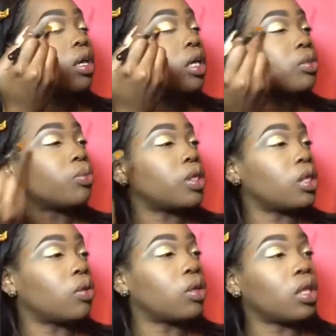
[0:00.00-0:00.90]
That's
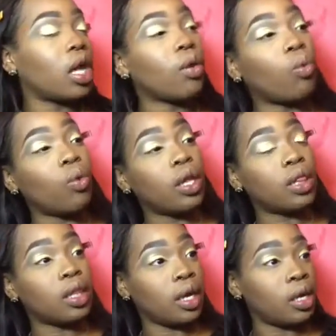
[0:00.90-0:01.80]
really only like
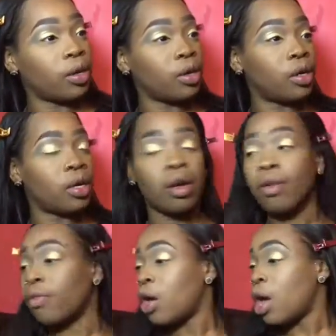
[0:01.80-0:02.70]
one layer
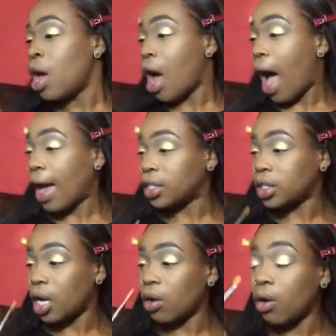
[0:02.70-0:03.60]
of
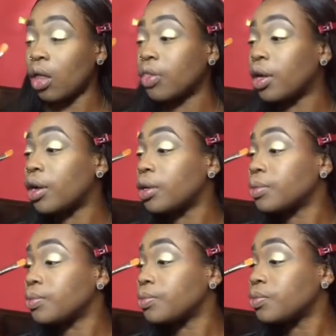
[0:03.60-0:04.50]
eyeshadow on there.
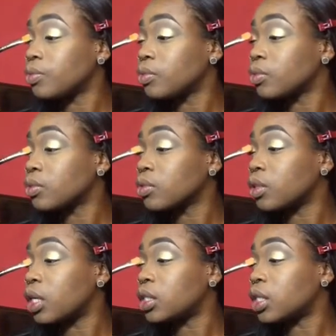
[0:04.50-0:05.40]

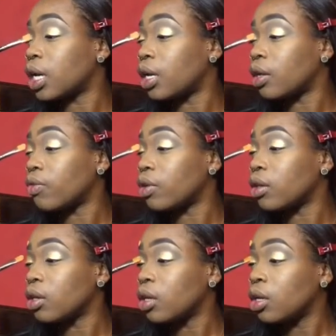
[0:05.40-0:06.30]
That's not
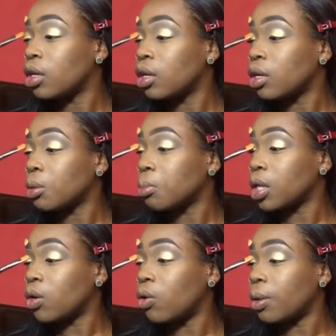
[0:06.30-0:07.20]
even me
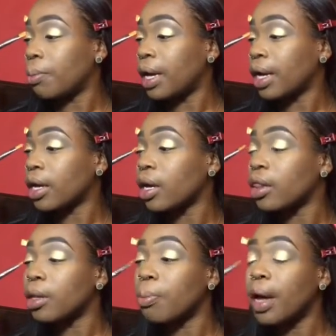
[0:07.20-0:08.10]
going back
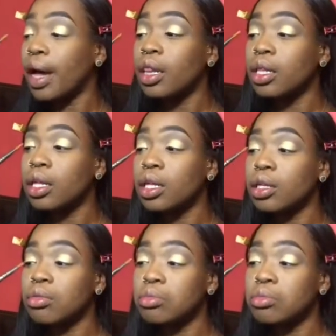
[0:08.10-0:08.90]
in the palette.